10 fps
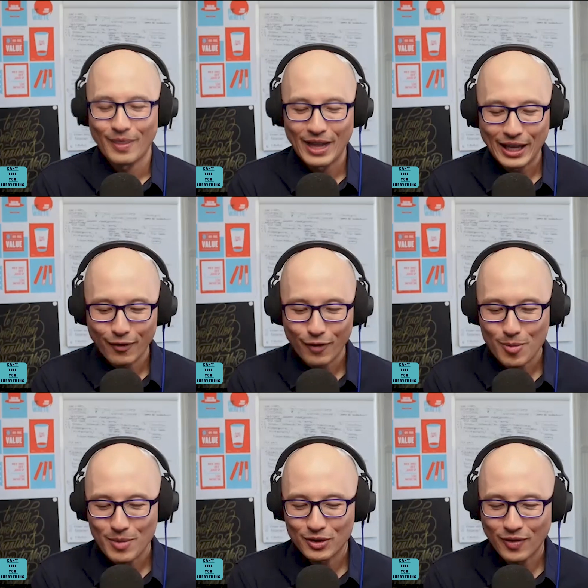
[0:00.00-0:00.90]
Thank you very
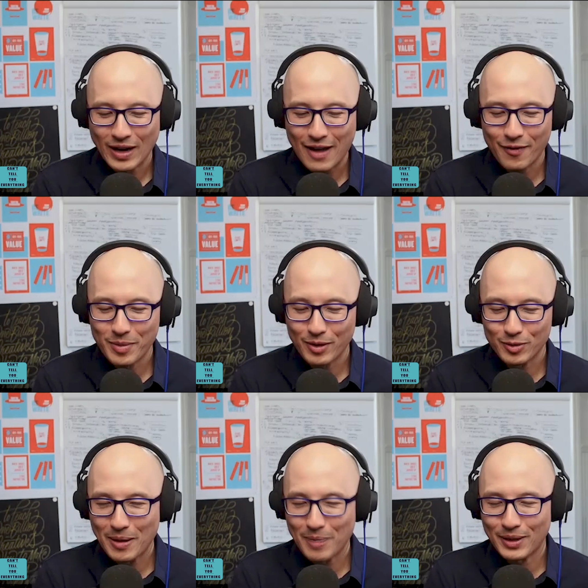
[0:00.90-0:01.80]
much for having me. It was
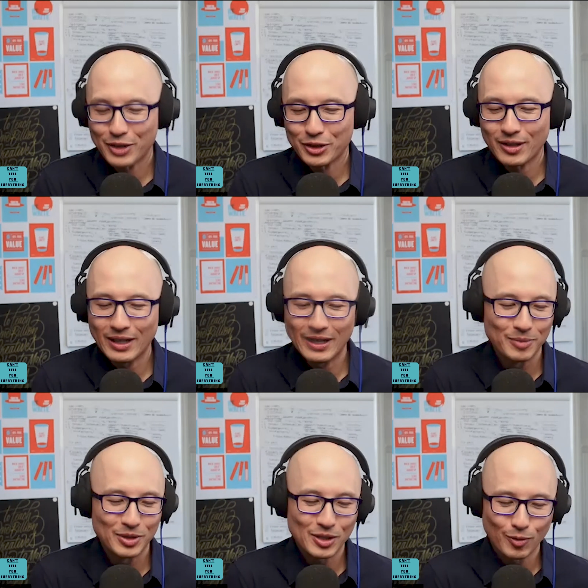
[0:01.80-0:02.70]
my pleasure, and I'm
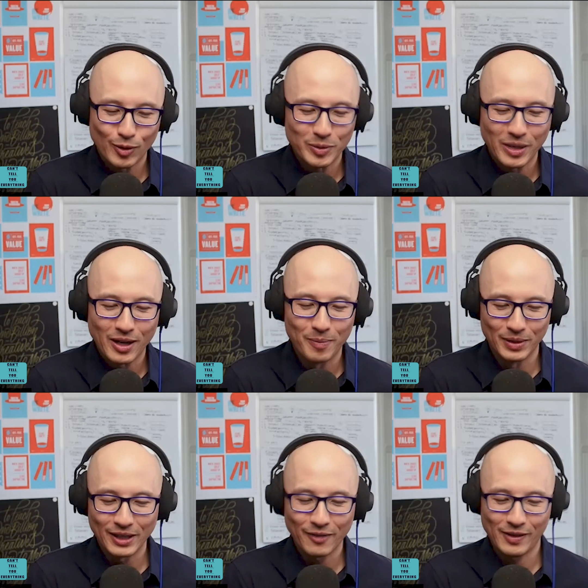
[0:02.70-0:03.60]
just thrilled beyond
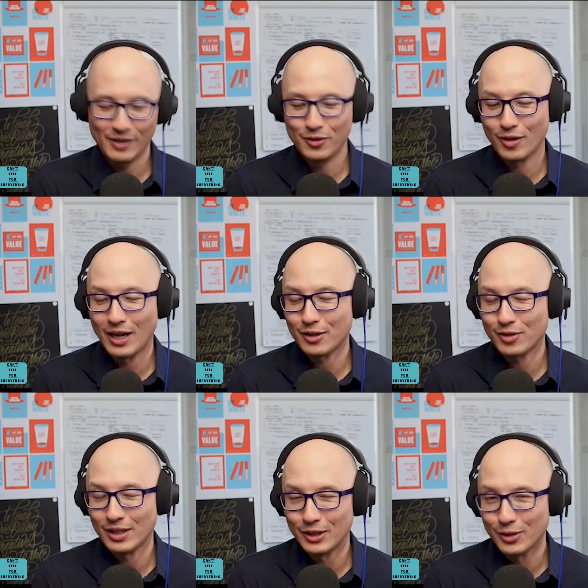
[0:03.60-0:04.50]
belief that you're
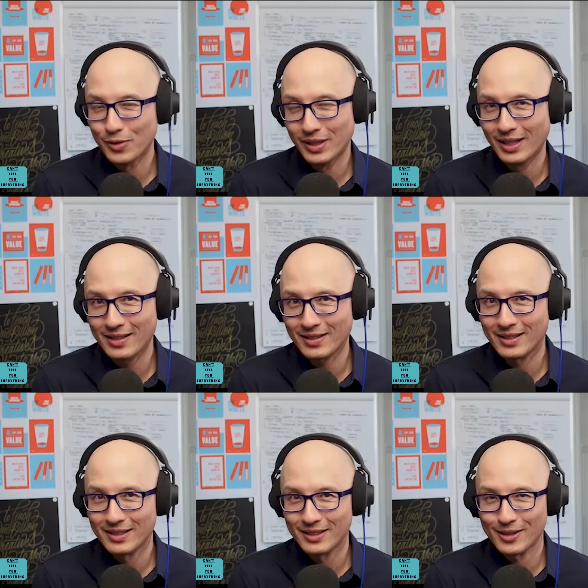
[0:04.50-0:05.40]
actually doing this.
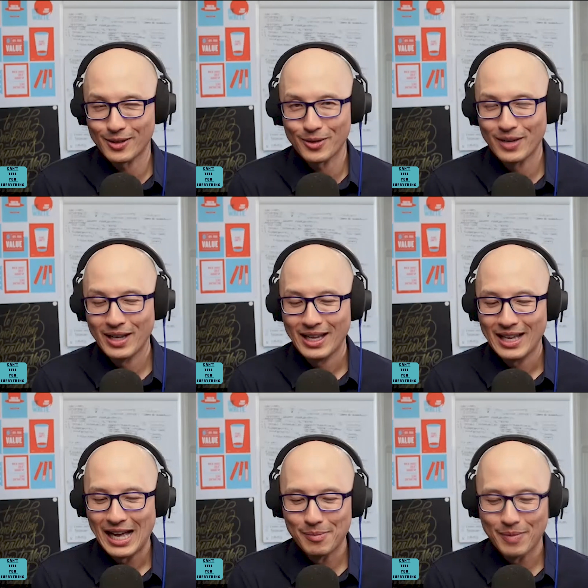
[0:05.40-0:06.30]
And so
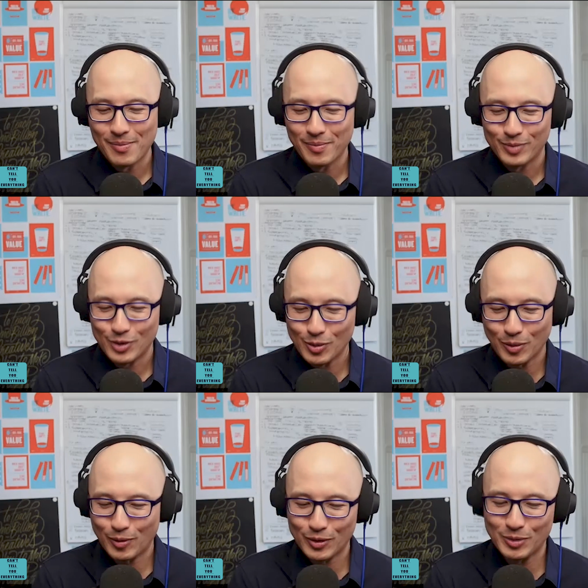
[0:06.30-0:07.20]
I'm super
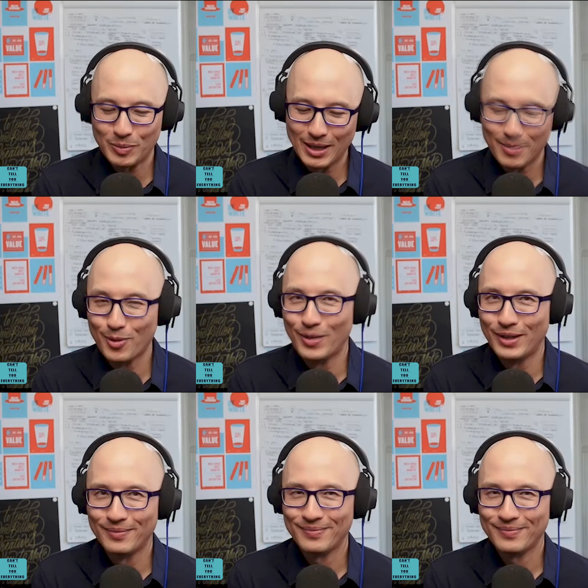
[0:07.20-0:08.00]
thrilled to be number one.